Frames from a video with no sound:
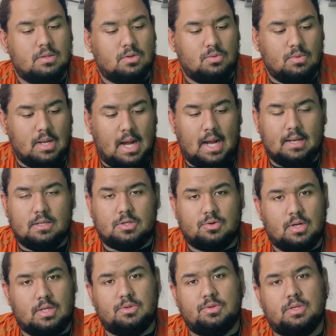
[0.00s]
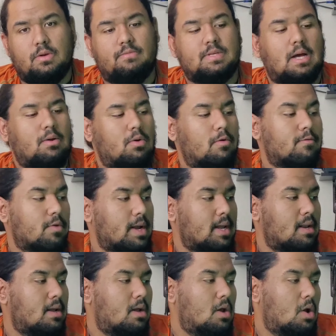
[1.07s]
Do not stress yourselves out over
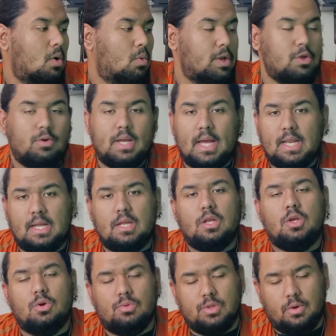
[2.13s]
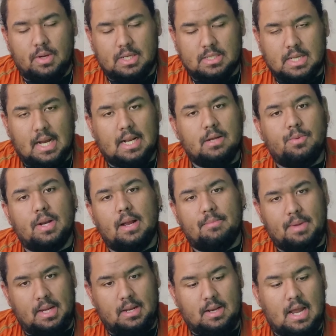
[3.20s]
it. When you get it, you'll know exactly what I
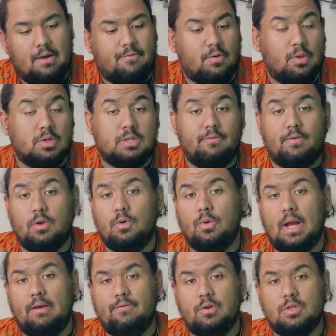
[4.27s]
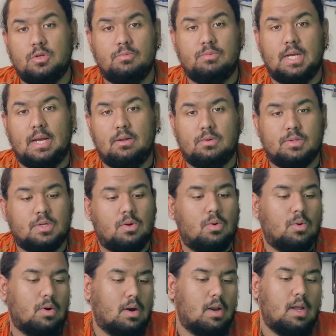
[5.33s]
mean. And for those of you who have YouTube channels
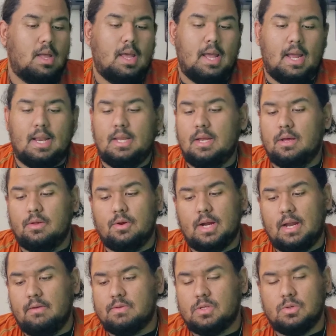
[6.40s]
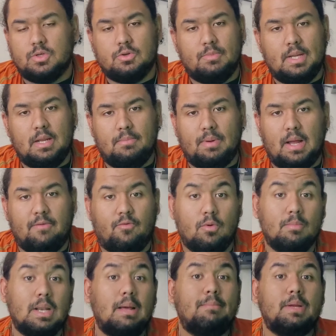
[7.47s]
or any other kind of social media
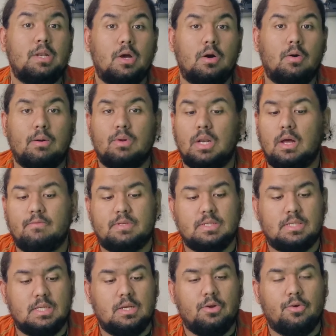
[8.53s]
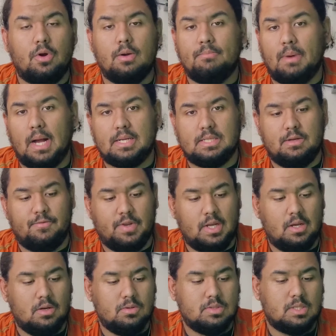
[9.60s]
platform, let me know. I would love to see your unboxing
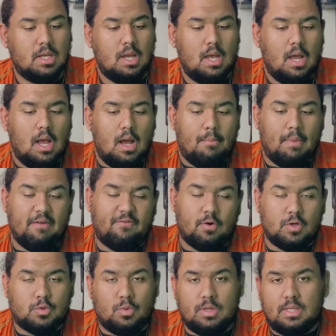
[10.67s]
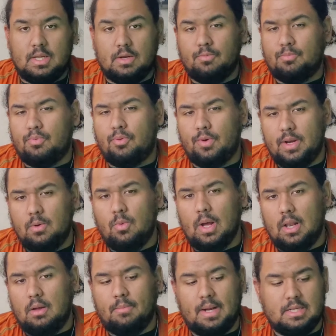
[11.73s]
videos. My first one did pretty
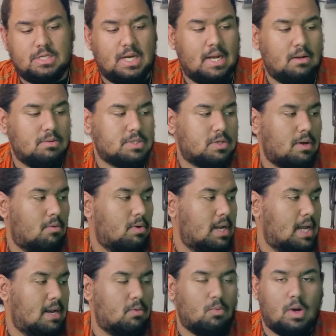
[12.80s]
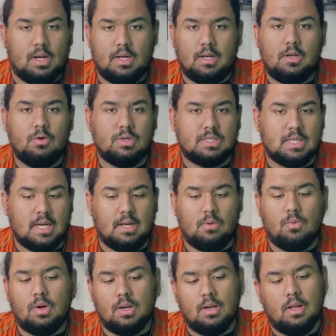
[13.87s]
well on my channel, so I went ahead and wanted to do a second
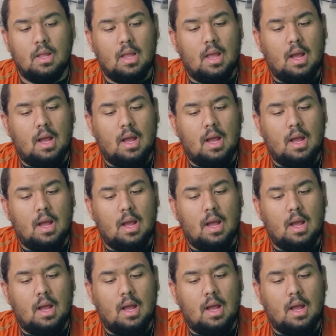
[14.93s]
one